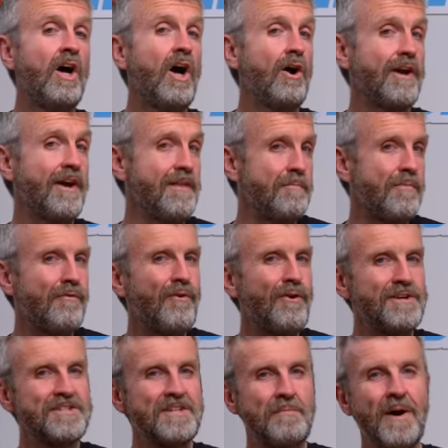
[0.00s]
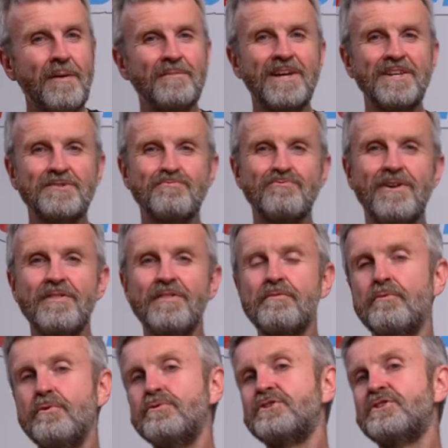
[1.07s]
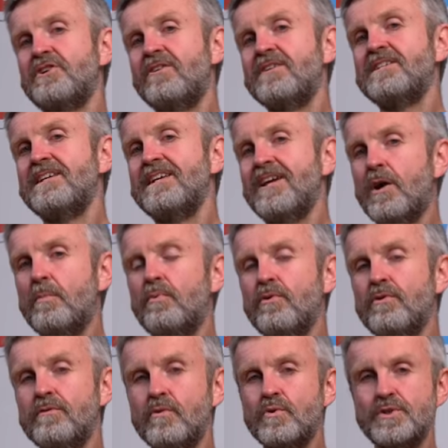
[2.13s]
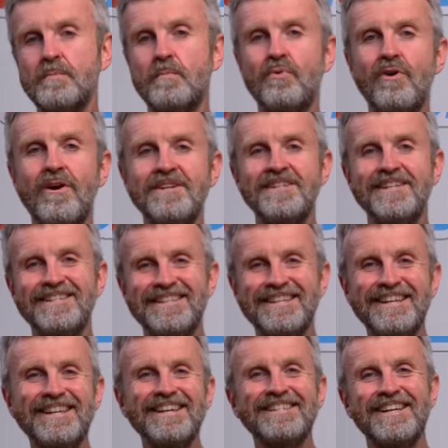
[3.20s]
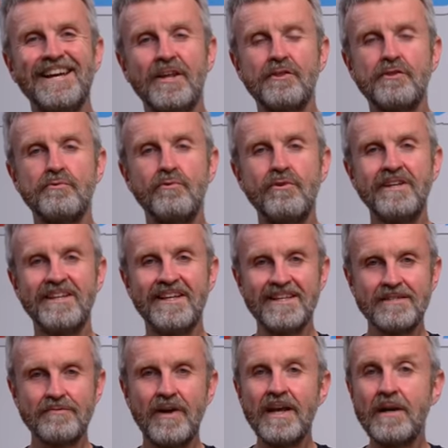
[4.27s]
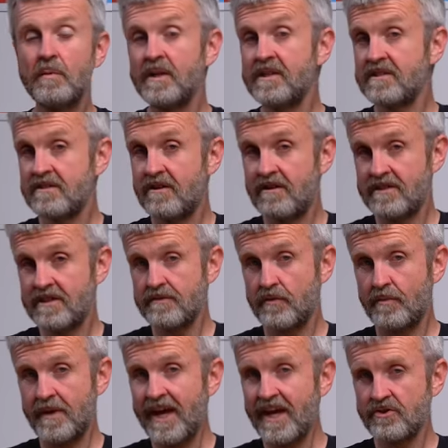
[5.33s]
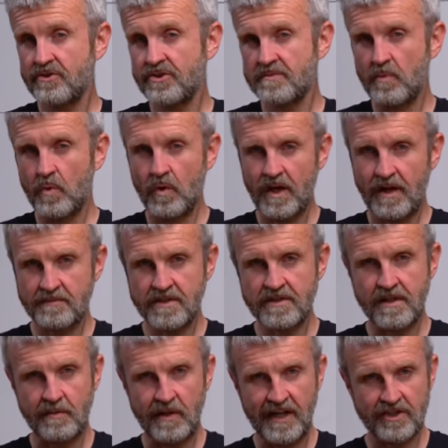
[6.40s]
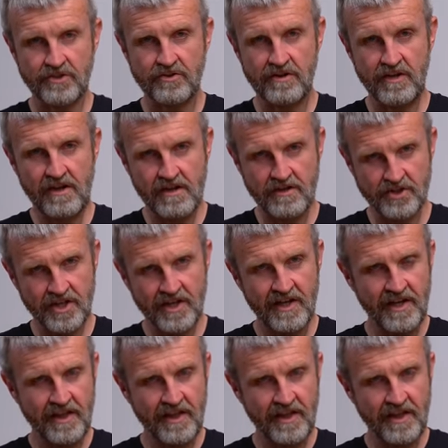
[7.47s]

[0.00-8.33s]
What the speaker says: Okay then, before I sum up, let's run through sizing, approvals and prices. The Neotec 3 is available in sizes from extra small up to double extra large.